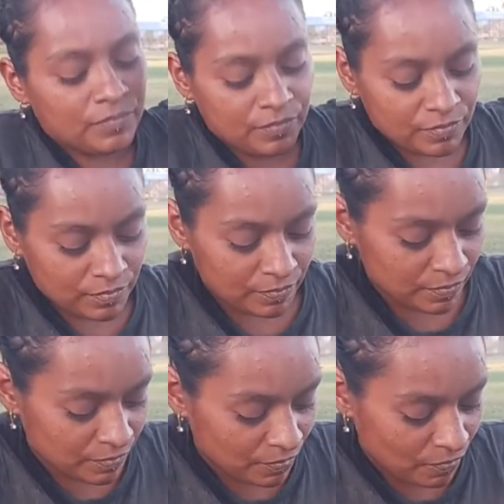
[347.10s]

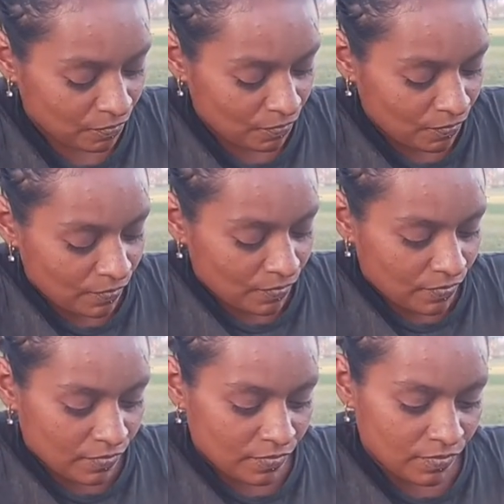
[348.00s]

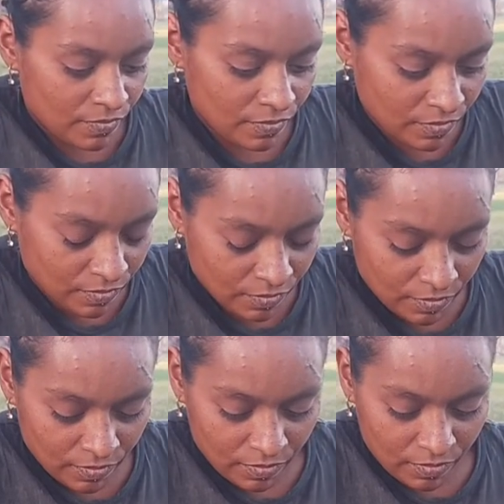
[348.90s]

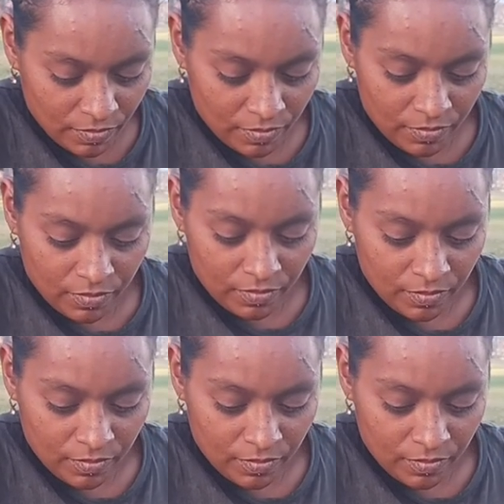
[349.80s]
[no speech]